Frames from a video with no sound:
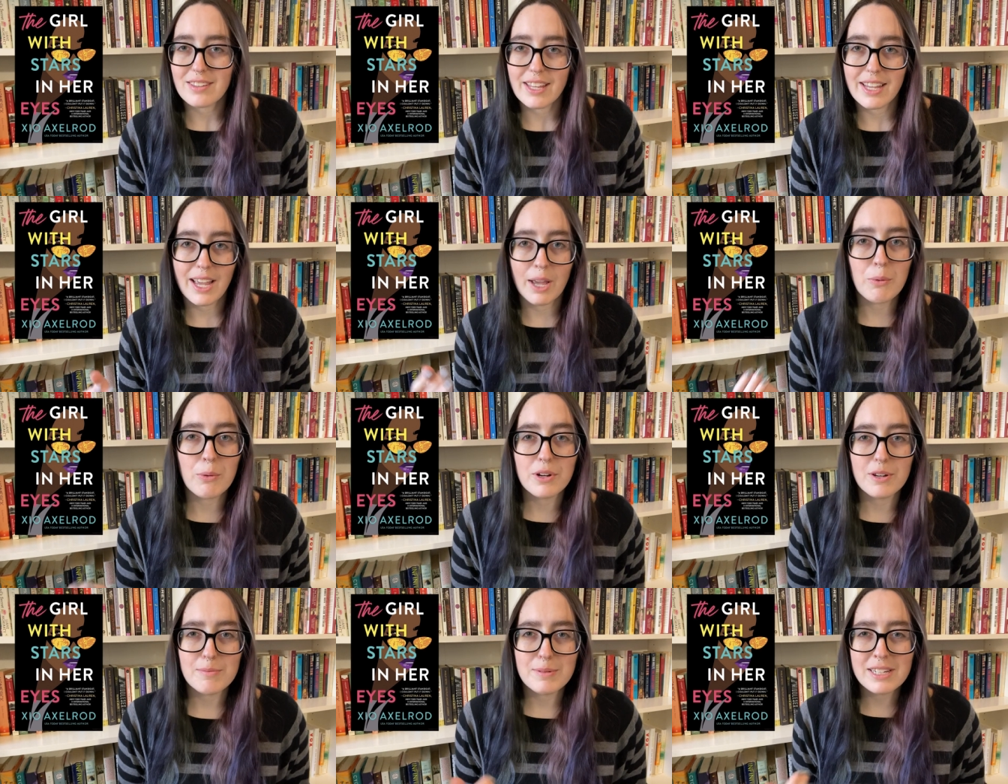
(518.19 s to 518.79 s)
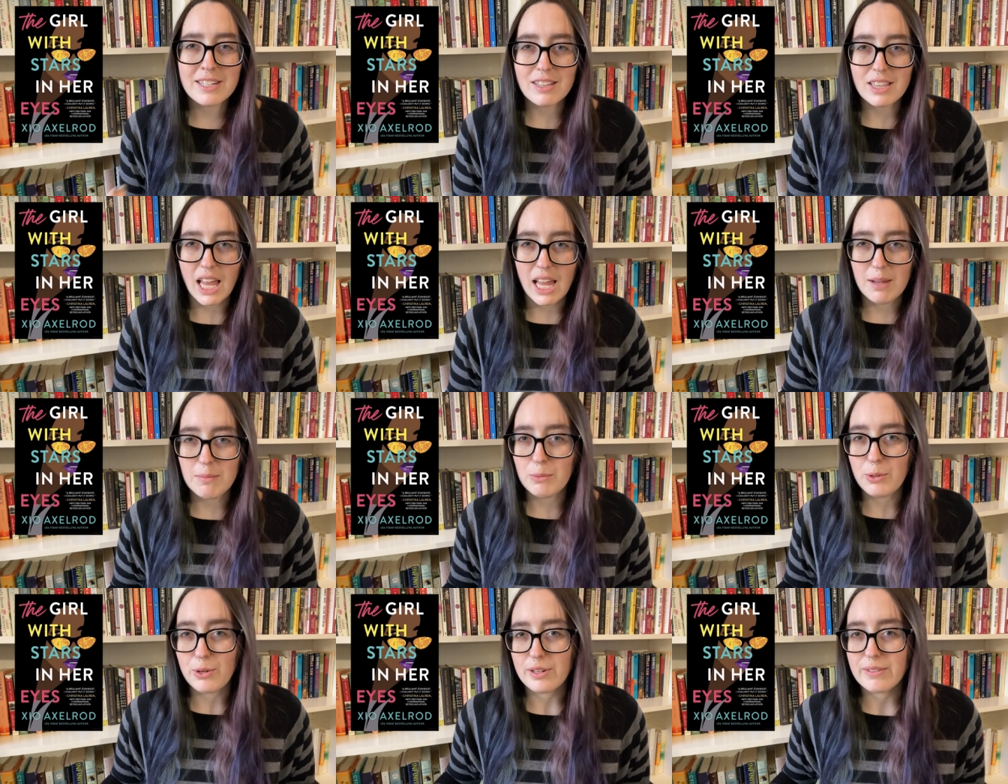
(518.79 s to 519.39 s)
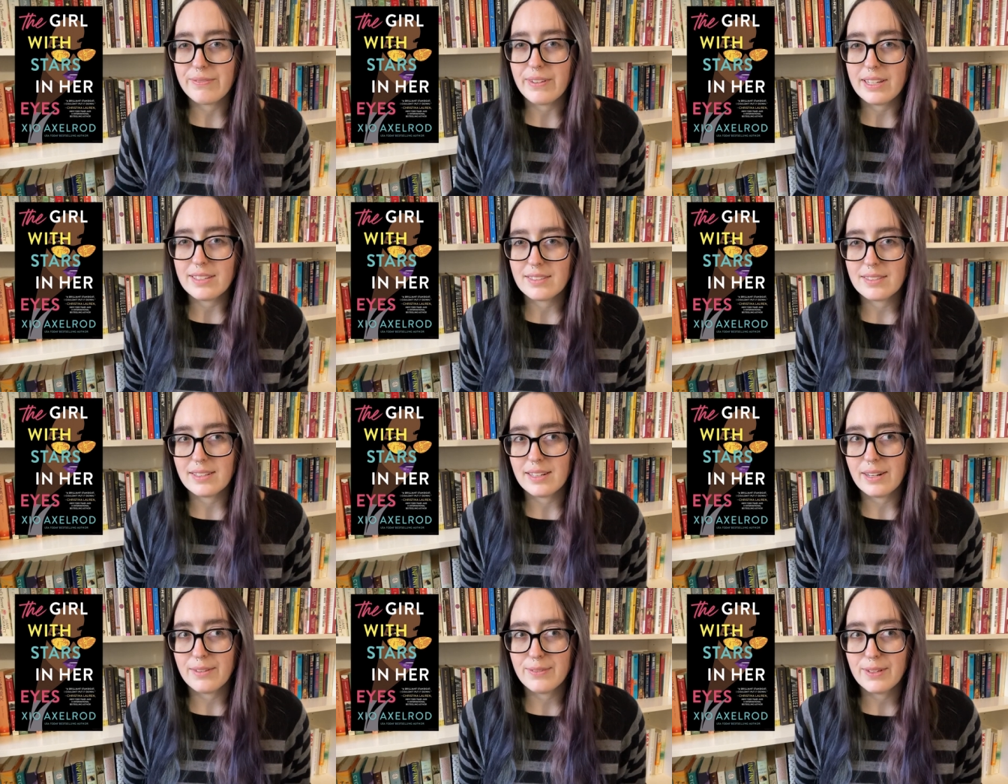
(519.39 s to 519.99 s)
Like I would have been a lot more
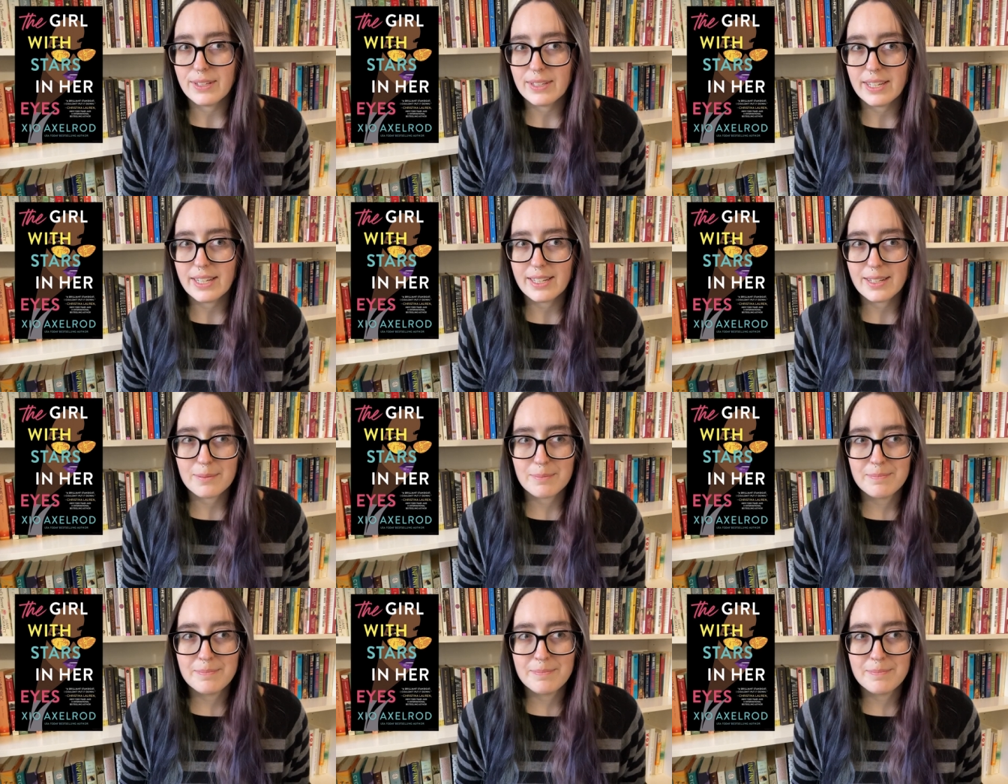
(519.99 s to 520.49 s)
invested, I feel like.